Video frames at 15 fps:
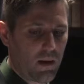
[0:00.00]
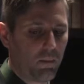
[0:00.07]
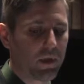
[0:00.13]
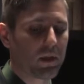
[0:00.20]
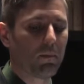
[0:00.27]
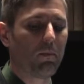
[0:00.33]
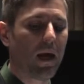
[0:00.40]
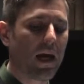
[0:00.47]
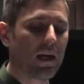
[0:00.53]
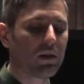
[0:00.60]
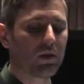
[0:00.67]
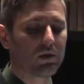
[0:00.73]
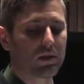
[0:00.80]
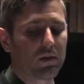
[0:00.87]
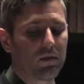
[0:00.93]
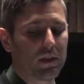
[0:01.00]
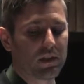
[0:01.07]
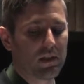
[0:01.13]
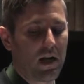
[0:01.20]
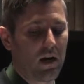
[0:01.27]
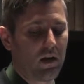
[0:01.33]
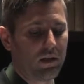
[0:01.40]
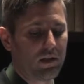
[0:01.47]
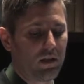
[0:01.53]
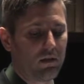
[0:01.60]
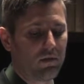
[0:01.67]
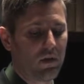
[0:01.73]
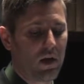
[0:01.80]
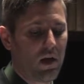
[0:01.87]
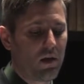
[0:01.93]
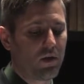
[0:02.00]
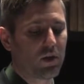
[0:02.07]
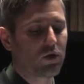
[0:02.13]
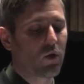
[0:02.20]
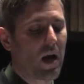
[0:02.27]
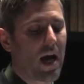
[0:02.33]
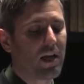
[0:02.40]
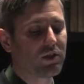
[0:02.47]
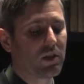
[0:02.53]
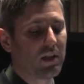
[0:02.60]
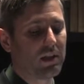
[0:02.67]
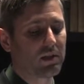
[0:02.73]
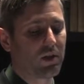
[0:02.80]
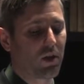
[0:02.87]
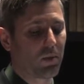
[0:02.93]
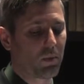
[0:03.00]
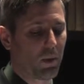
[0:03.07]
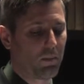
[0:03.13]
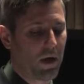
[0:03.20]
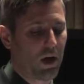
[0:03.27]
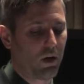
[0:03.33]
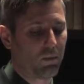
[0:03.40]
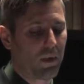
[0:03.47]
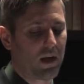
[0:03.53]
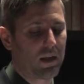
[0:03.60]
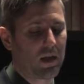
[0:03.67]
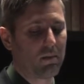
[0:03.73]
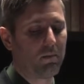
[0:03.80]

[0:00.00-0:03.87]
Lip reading: But the pathos of his narrative, the tragedies that are propelled by the